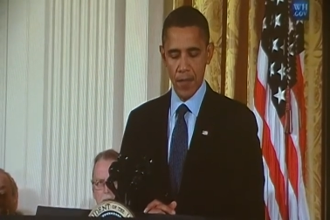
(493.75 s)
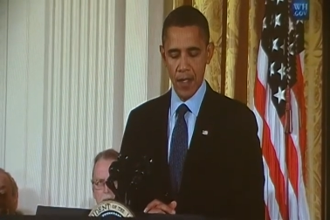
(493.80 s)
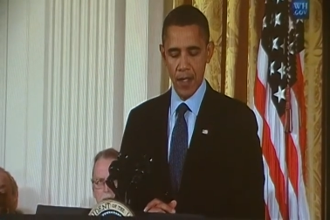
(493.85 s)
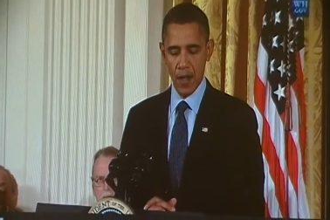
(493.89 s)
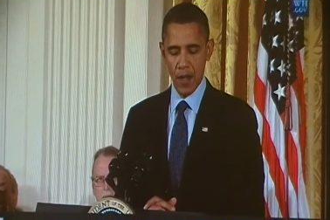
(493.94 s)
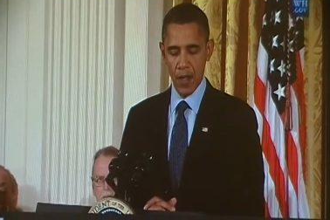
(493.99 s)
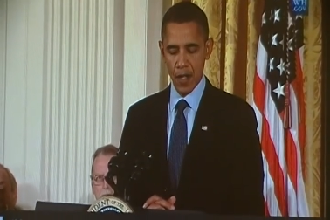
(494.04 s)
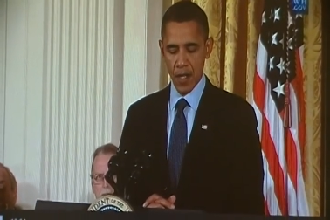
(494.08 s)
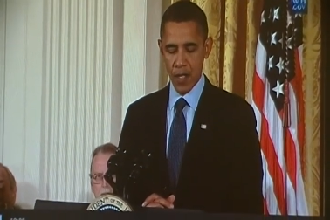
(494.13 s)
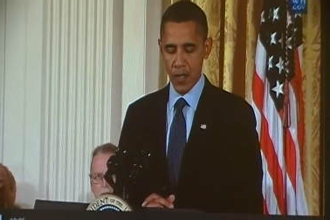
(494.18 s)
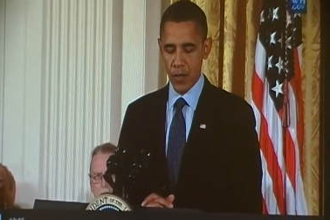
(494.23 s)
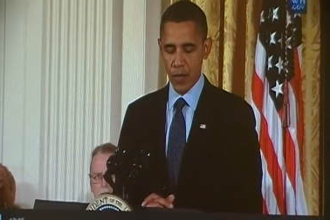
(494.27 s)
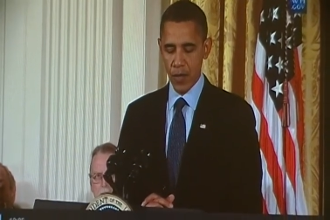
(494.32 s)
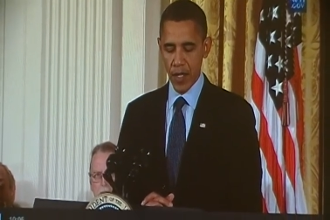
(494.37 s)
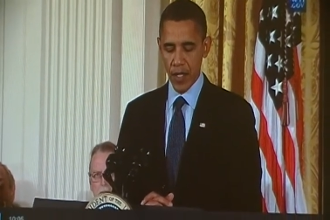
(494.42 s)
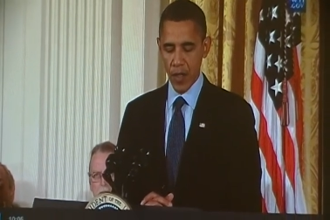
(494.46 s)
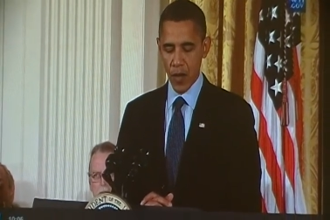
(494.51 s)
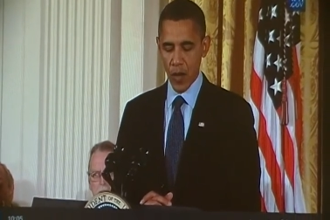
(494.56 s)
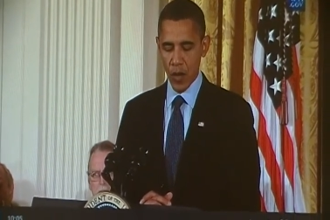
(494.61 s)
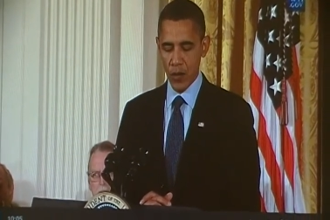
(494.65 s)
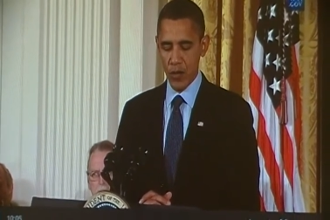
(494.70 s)
And our
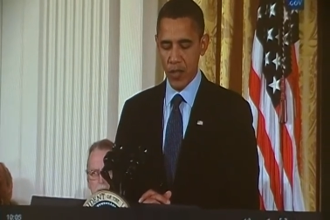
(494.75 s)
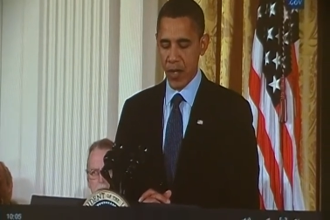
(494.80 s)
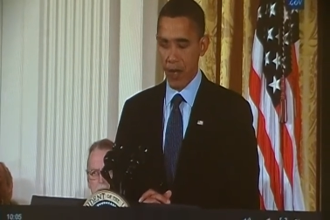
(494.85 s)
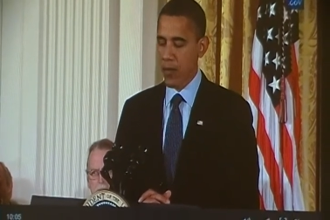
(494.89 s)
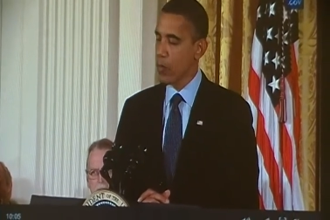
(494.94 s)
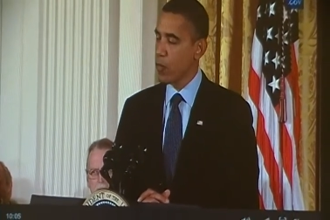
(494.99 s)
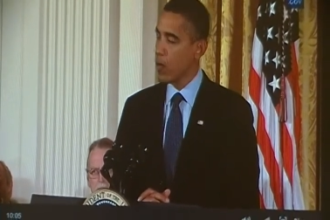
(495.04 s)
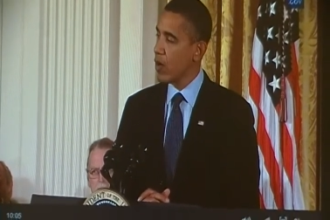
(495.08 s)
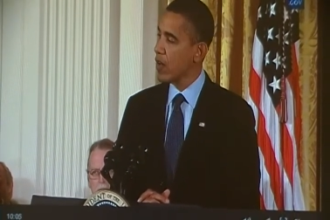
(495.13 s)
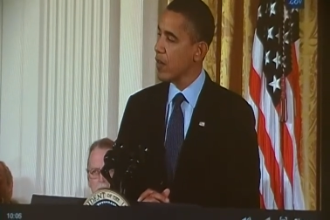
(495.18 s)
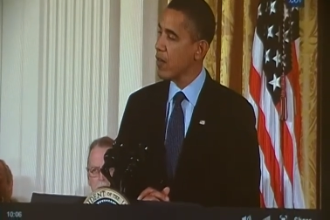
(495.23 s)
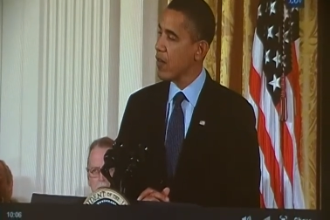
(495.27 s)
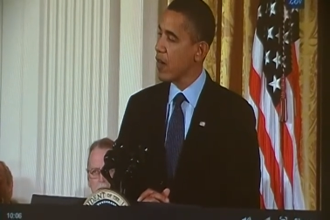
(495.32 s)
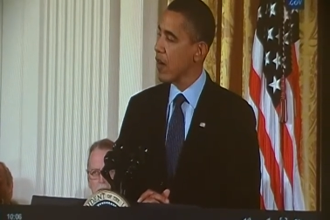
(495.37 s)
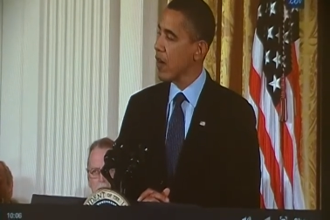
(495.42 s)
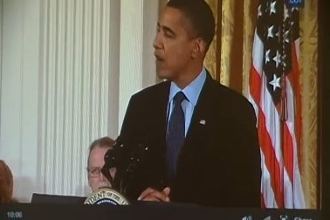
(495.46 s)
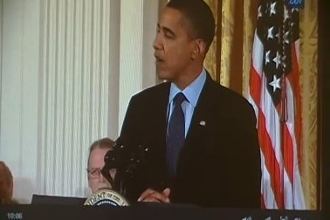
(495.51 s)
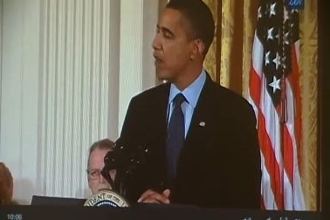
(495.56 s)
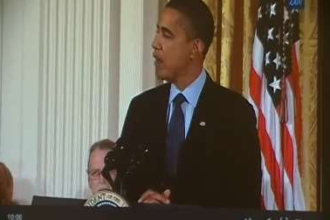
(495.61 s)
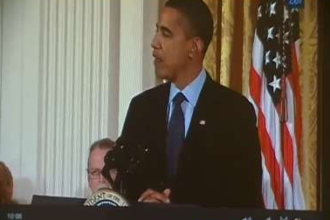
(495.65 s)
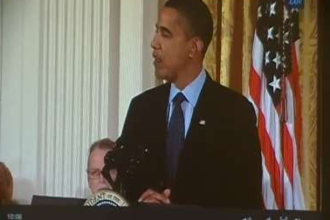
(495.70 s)
country owes every one of
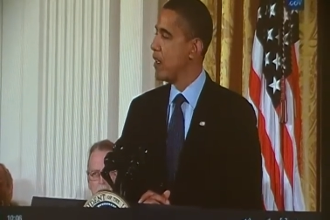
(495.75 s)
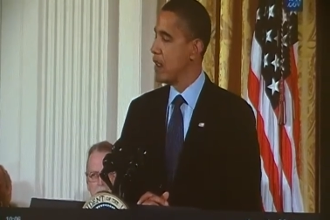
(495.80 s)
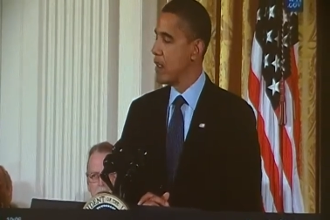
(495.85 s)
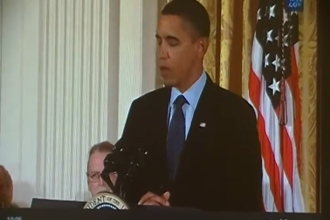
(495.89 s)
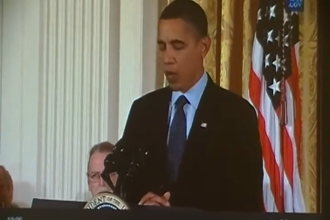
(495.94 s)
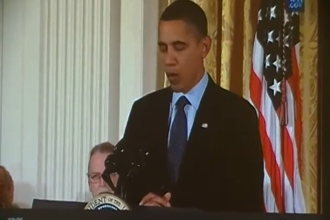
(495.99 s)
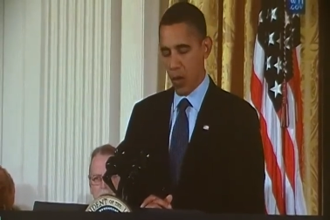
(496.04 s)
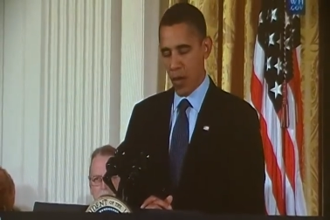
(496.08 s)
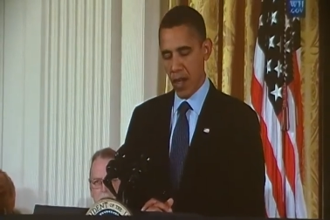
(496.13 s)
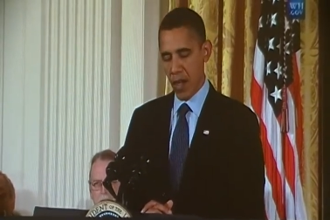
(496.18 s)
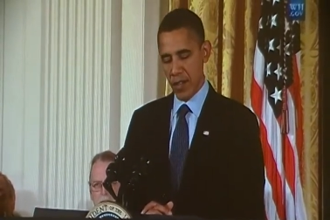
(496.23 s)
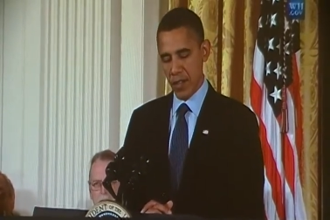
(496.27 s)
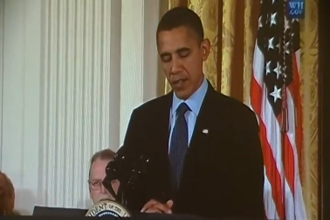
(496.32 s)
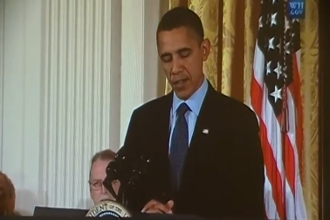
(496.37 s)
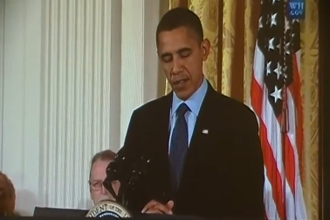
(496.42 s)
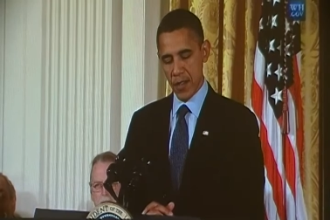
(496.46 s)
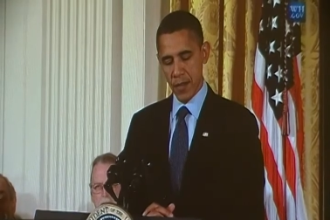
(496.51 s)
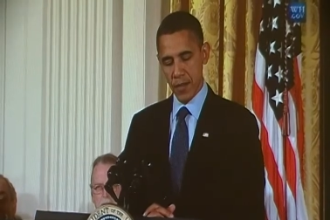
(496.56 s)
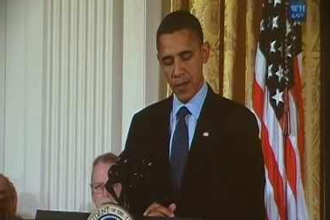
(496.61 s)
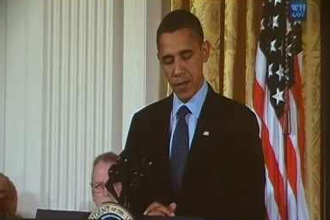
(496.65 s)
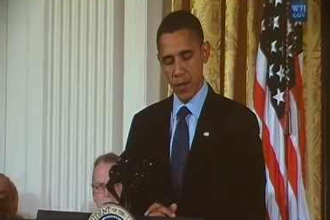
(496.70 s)
our
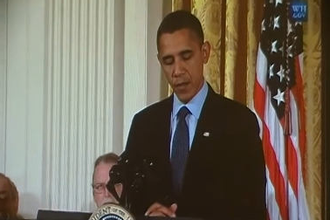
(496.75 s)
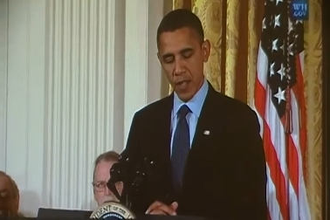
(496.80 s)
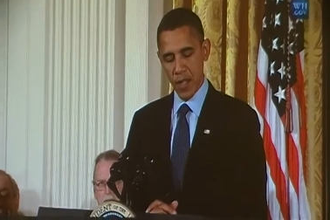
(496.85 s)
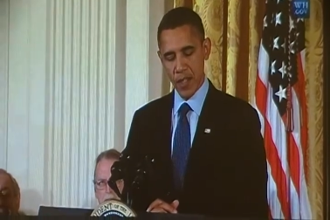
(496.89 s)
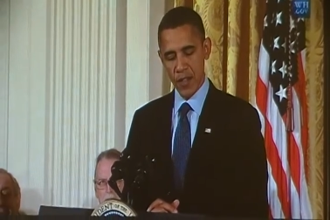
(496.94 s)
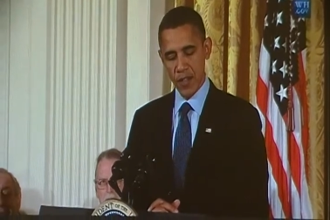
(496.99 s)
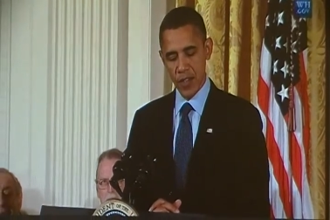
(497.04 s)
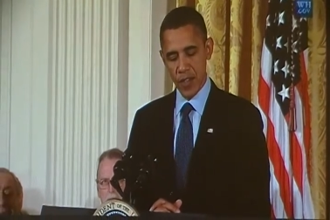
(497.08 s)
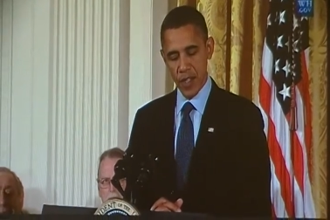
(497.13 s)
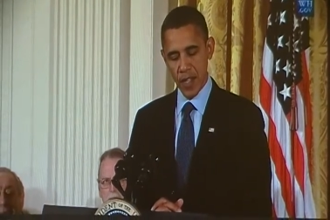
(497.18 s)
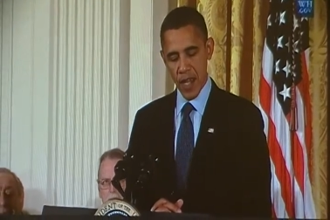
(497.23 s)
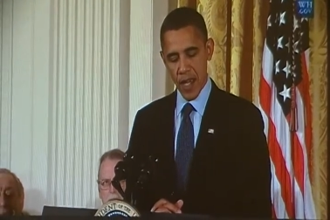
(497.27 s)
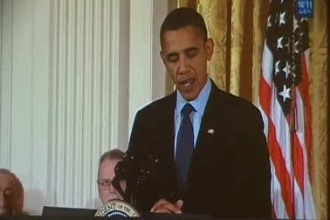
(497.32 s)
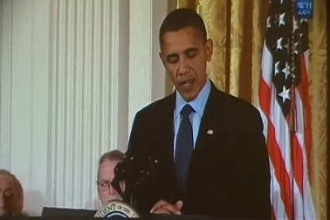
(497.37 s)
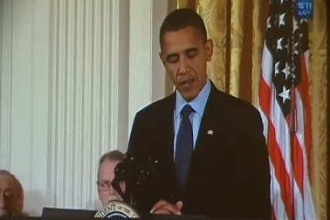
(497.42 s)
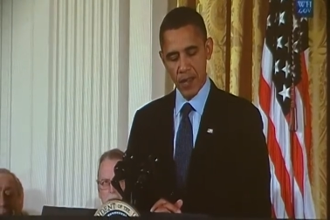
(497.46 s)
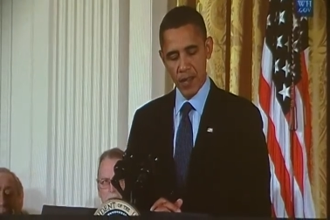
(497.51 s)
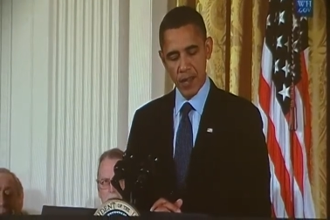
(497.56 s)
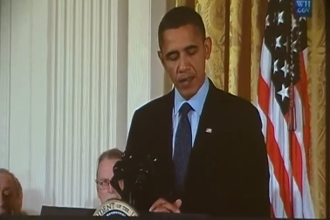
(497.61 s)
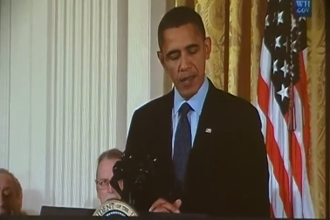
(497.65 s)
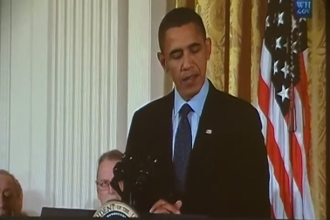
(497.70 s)
laureates with us today